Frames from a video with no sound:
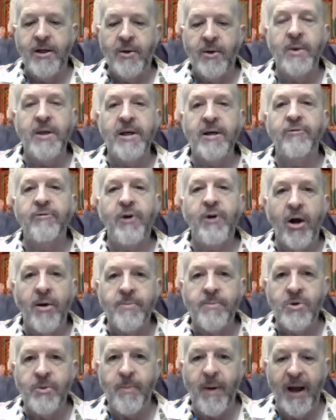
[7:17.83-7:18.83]
"We have
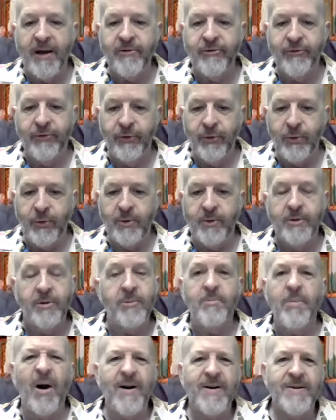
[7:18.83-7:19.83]
come to buy food."
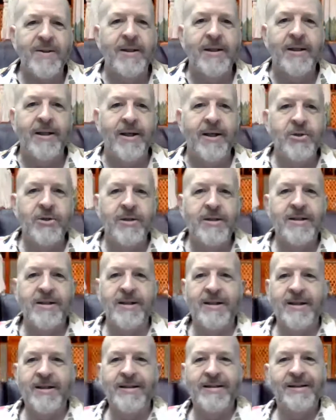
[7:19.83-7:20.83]
Pause. I should have
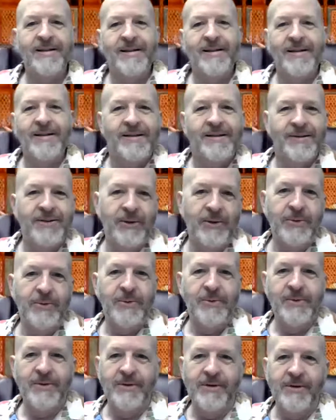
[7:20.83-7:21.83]
said this.
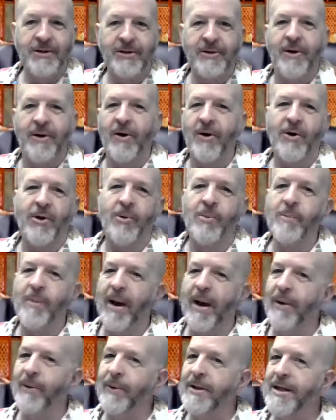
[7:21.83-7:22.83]
So they're all
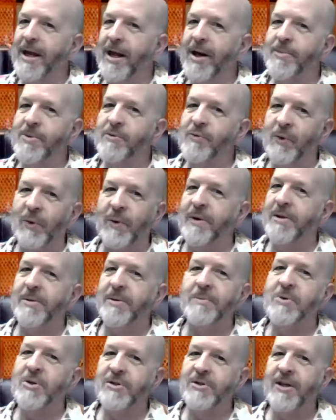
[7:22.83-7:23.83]
bowing down before
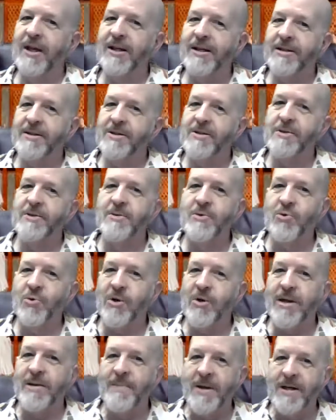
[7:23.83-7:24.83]
him, just like his
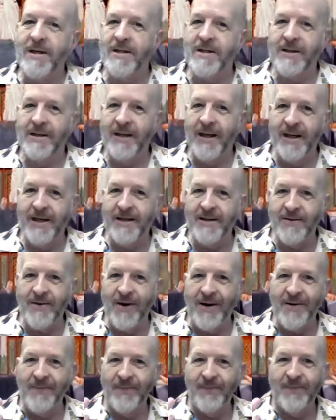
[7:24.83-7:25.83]
dream had indicated,
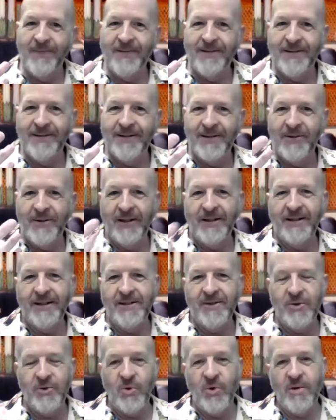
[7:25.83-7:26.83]
right? Just like
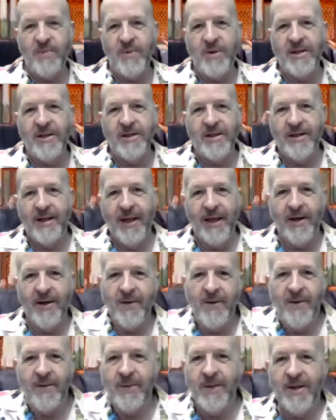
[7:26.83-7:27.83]
his dream had
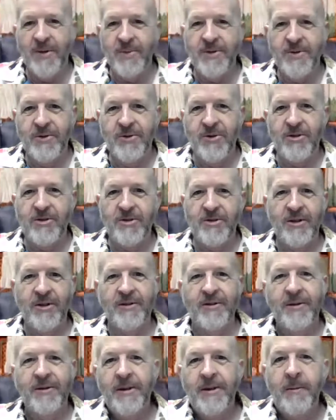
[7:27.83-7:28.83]
indicated when he was just a
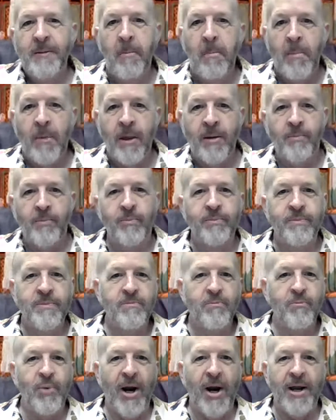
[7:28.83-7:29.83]

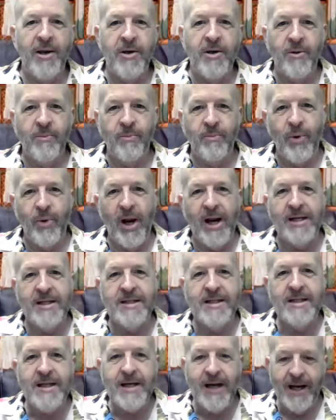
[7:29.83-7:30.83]
bratty
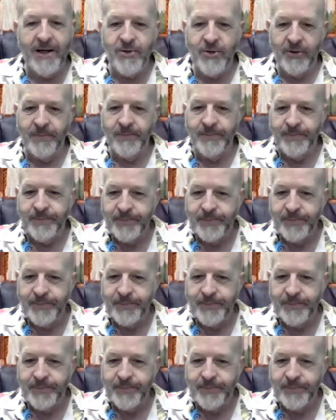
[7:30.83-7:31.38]
teenager.